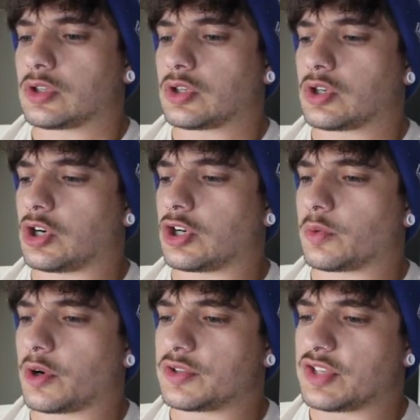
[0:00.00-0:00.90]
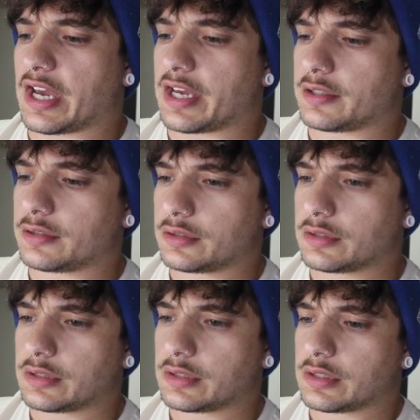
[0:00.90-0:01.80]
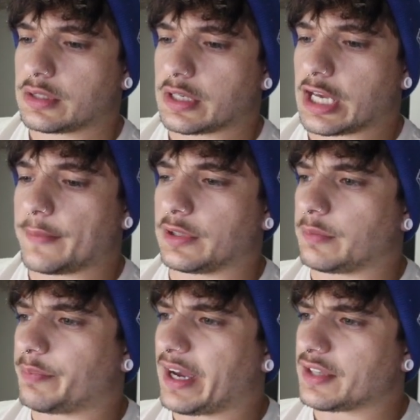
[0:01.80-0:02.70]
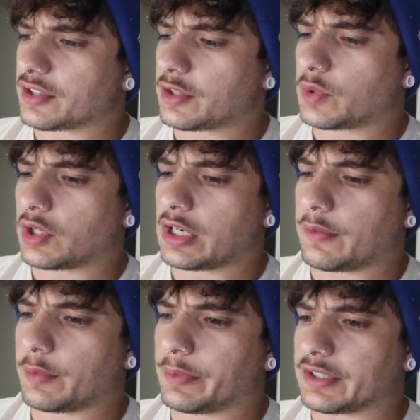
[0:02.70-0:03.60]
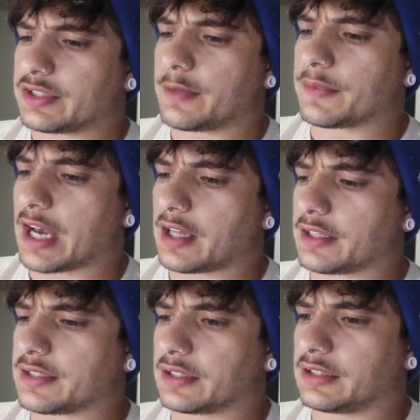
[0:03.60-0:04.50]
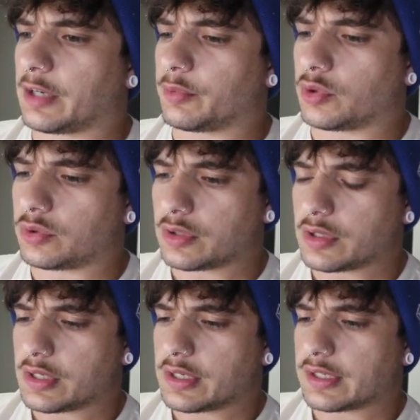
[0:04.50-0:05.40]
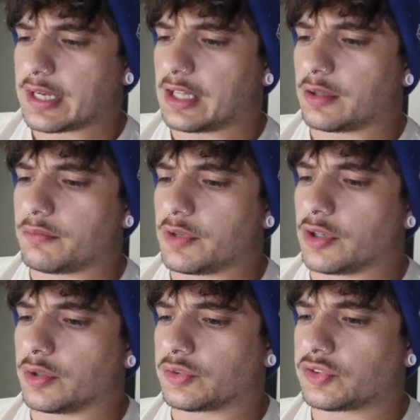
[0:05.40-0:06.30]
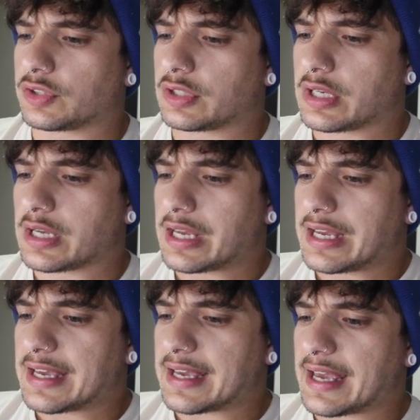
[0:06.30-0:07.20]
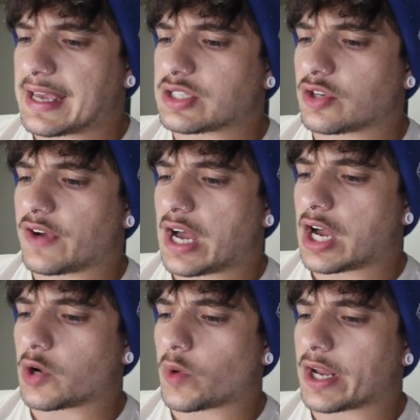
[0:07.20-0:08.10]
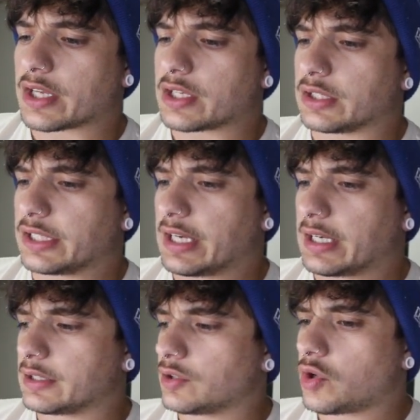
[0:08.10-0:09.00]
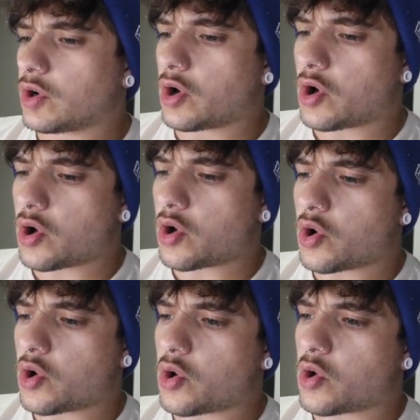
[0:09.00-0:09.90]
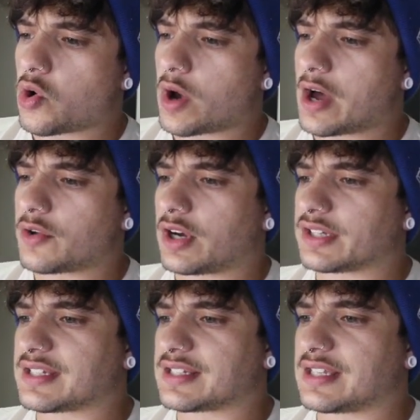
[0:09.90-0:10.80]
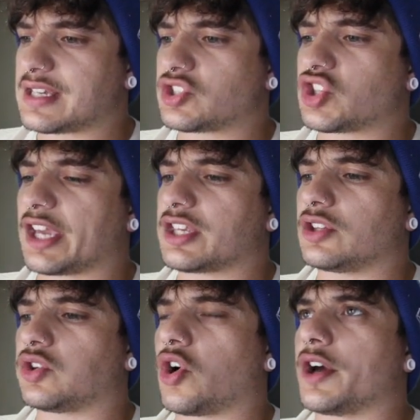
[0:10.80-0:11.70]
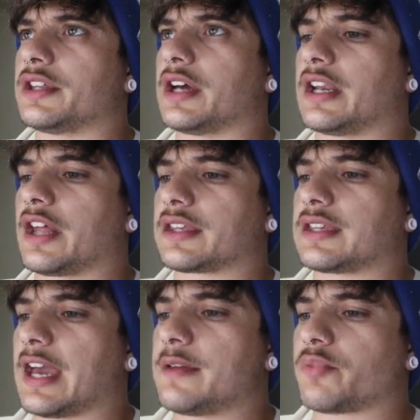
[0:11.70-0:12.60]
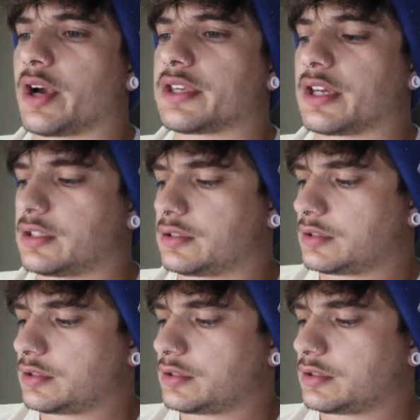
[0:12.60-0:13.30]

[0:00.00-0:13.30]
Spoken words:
Connor Rose, Emily Bates, I think we've got an Emily Bates, Tim Kelly, it's our double, Callum Mills, Esava Radaglia, oh, how nice is this, Jakey Lloyd, another game breaker,